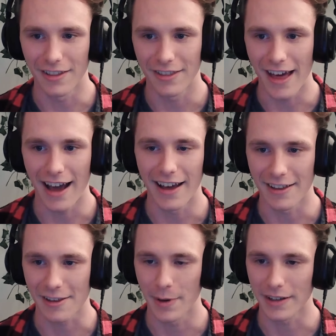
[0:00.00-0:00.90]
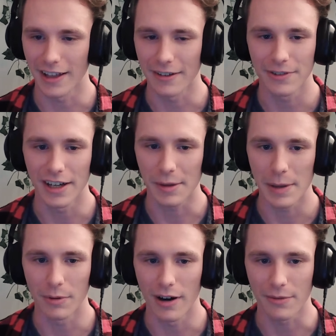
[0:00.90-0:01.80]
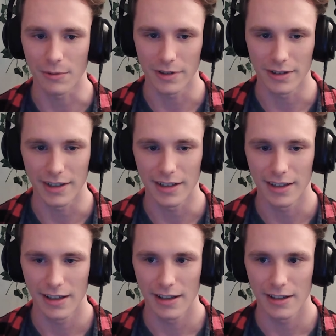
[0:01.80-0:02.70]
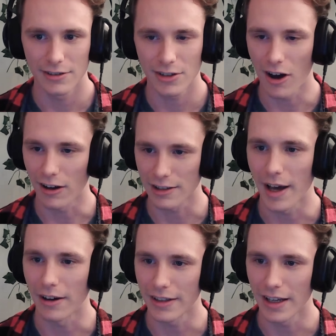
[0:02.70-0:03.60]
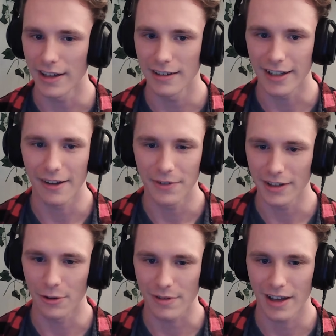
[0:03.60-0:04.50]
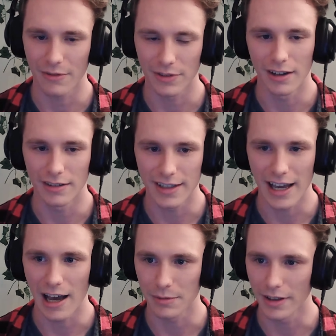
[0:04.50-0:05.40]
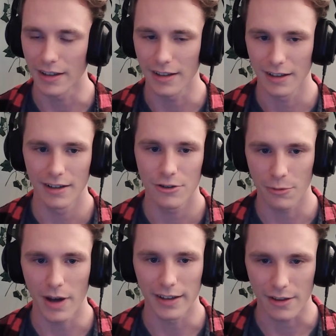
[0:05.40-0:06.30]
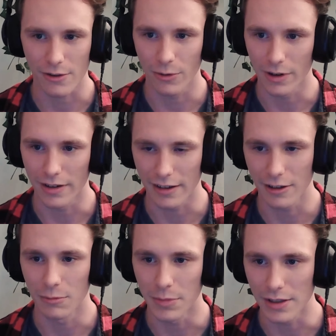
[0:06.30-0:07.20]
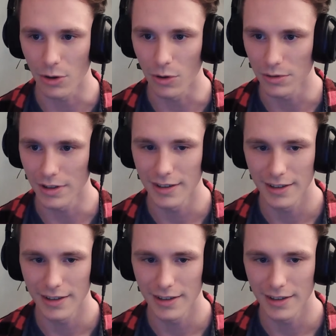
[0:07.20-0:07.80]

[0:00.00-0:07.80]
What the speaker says: that aspect that I feel like people haven't really talked about yet. Like, I feel like there's kind of an untapped, like, dramatic story that could be told.